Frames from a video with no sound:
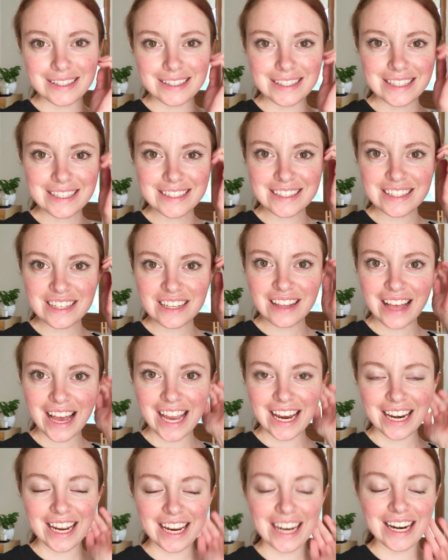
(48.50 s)
Since the
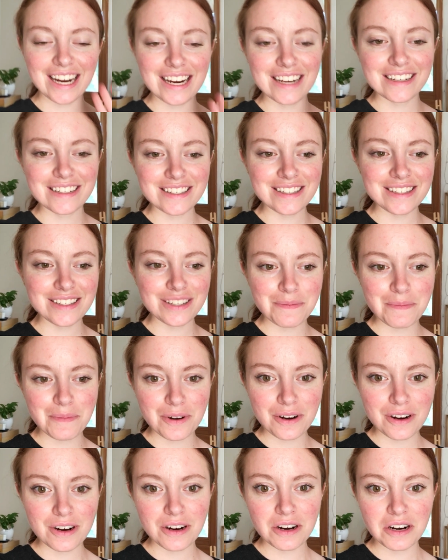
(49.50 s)
lighting is
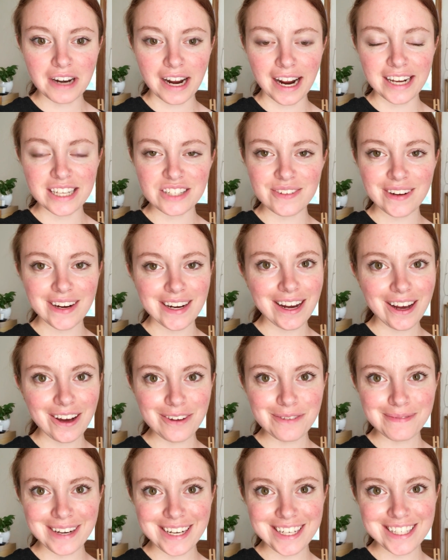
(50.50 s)
super nice right now
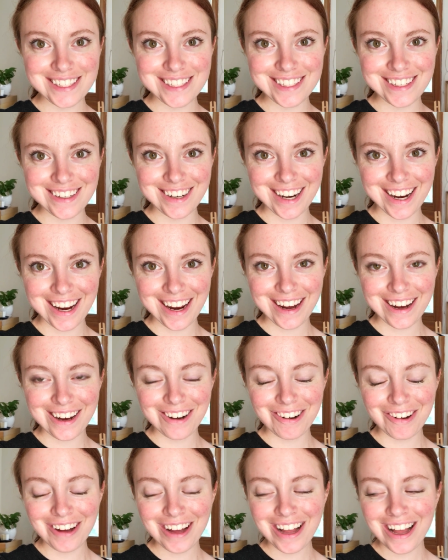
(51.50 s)
in my
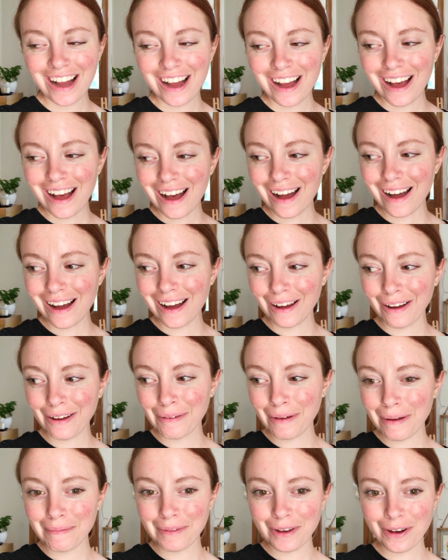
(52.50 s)
studio, uh,
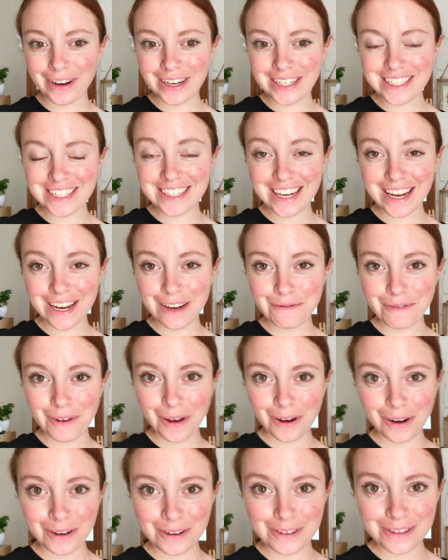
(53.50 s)
I'm going to take
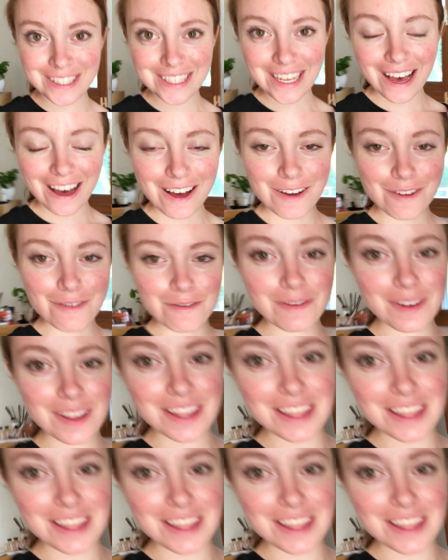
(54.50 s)
photos of